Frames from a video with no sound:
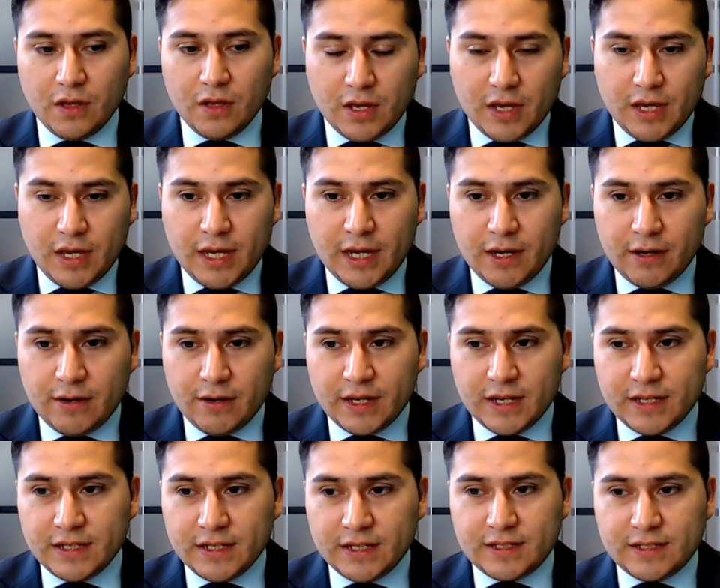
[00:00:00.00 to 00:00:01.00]
Here
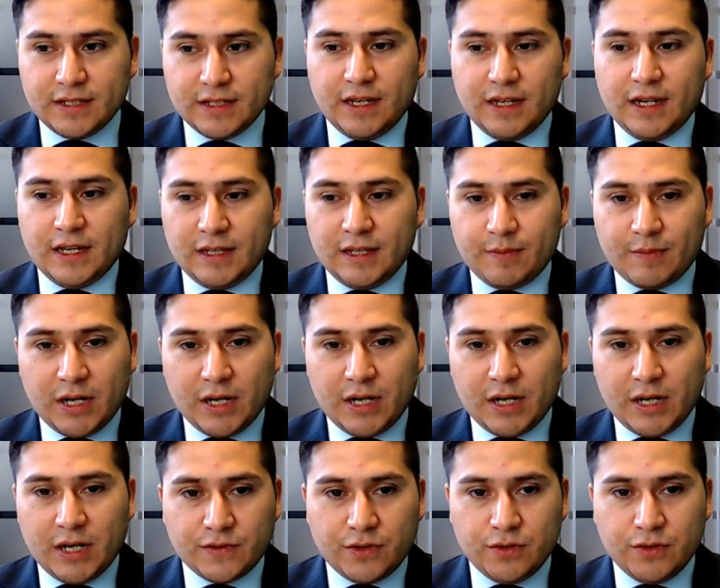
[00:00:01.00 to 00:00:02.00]
is the
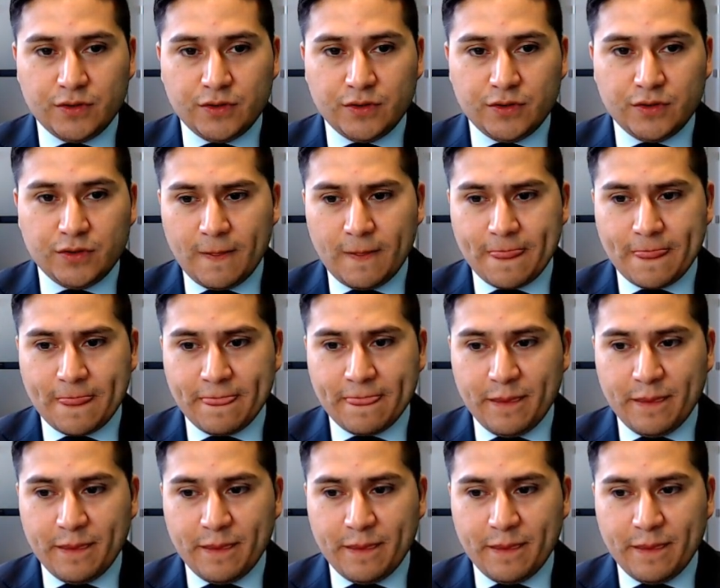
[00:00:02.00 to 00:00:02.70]
price of crude oil,